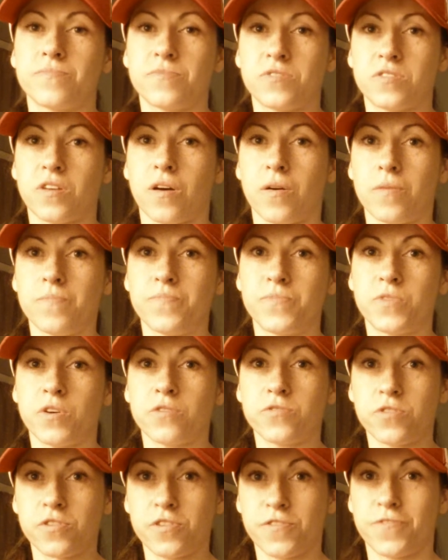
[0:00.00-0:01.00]
So
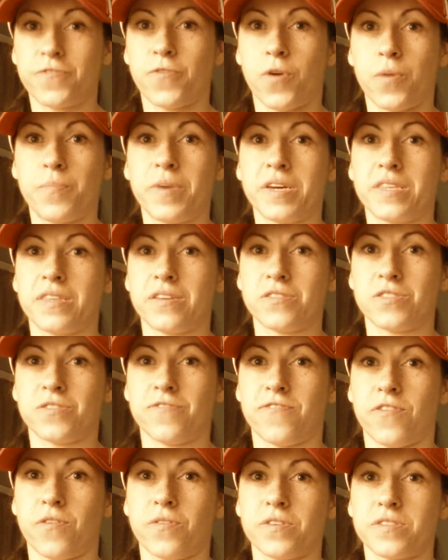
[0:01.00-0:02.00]
those are your 4 big things
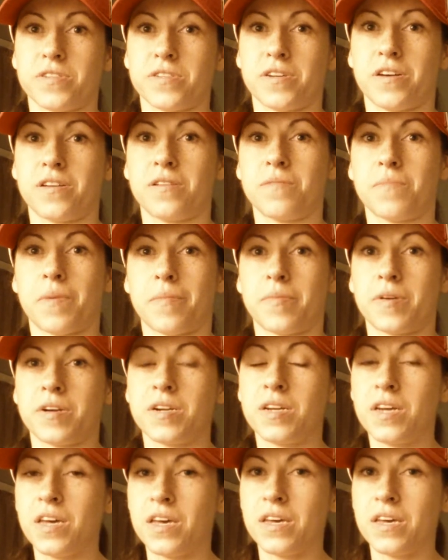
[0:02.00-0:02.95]
to focus on. And remember,